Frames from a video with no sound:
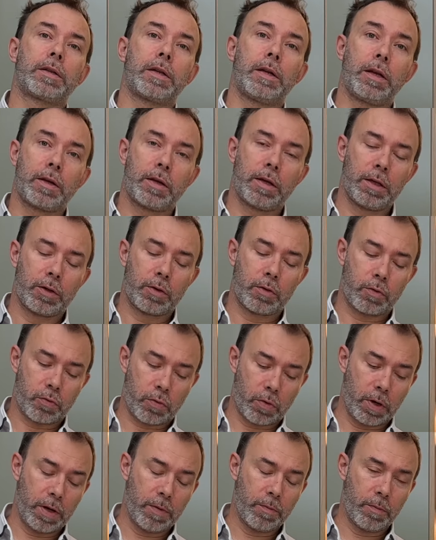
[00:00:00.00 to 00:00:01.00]
liquid
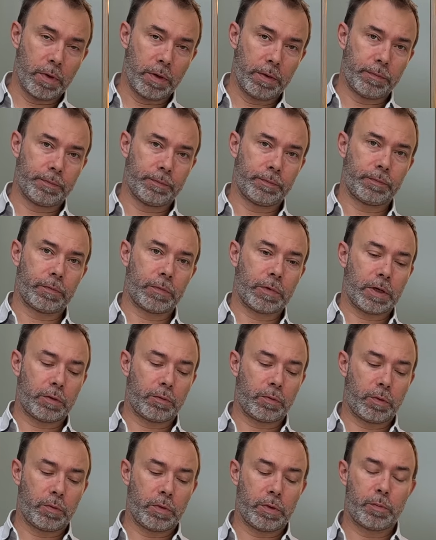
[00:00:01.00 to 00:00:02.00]
cream that
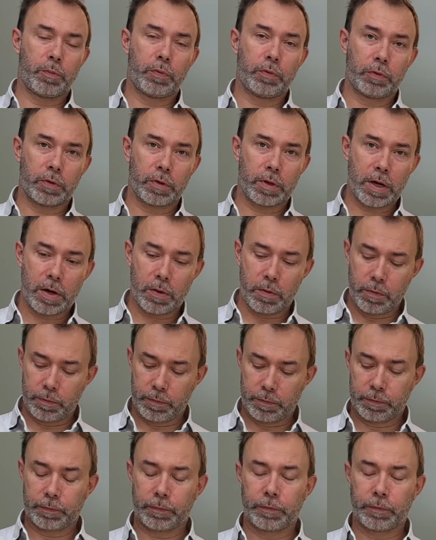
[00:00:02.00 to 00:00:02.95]
we will put now.